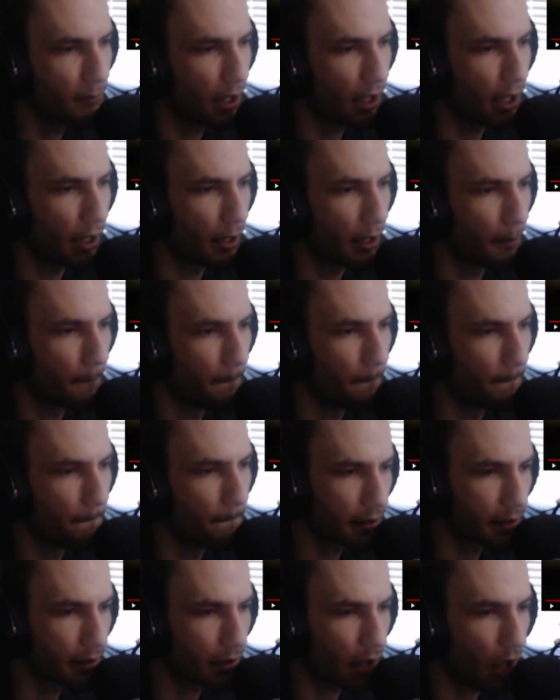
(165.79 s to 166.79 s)
um
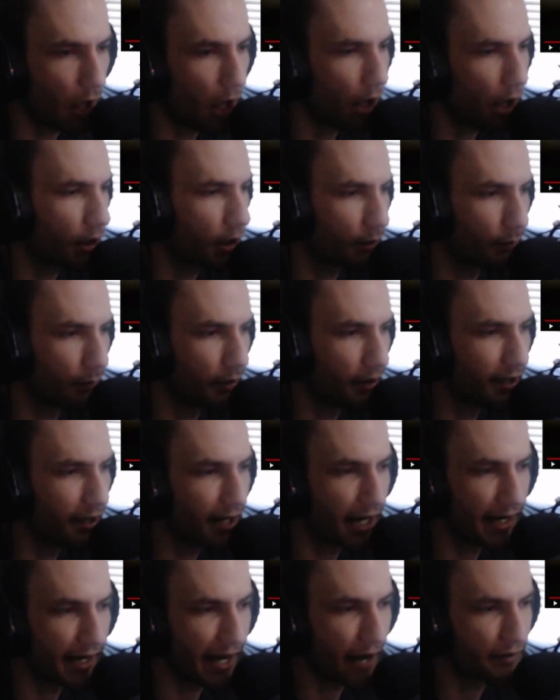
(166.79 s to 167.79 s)
Hollywood,
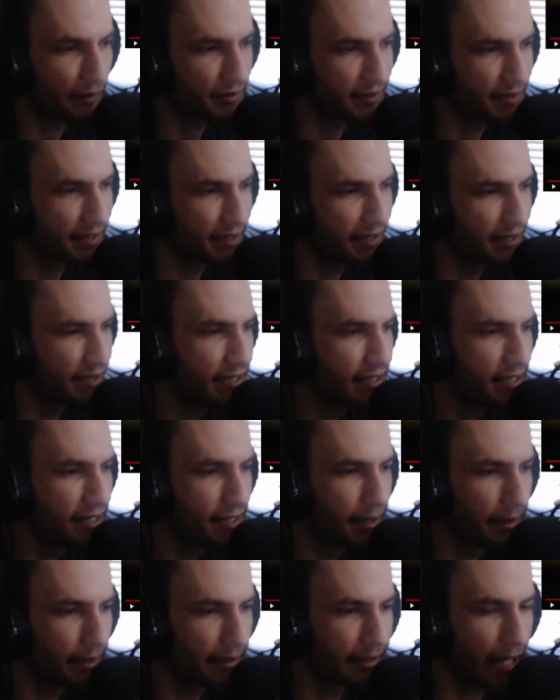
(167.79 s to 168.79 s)
and now it's
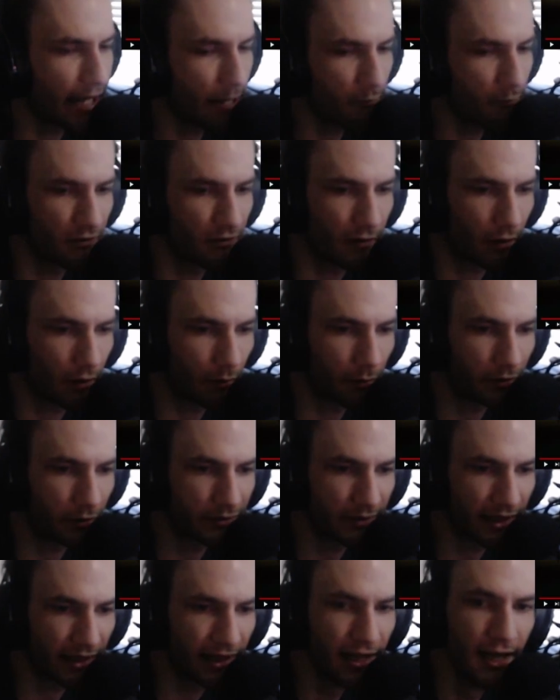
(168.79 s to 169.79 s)
game developers,
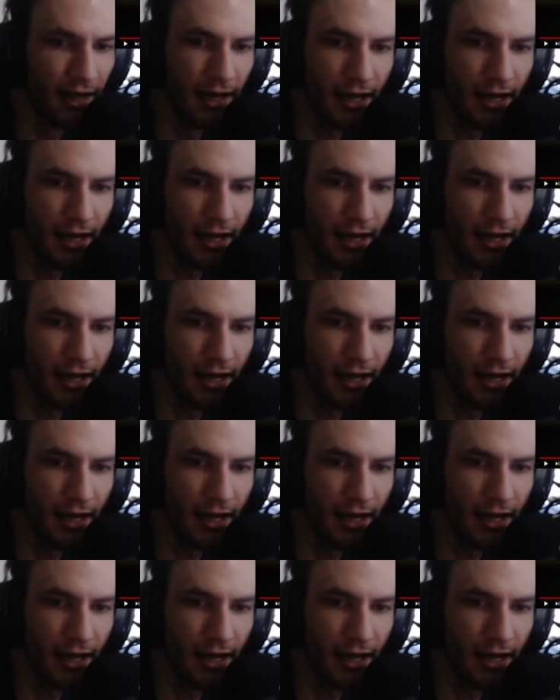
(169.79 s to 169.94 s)
man.